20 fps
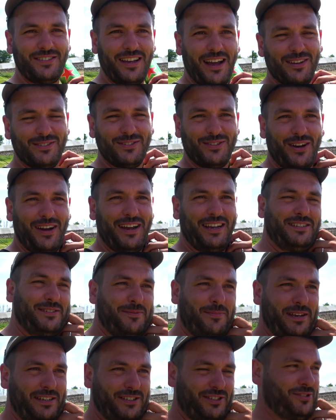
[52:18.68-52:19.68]
sounds like he's
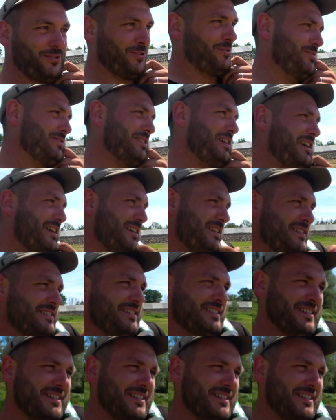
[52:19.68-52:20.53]
a bit sore there.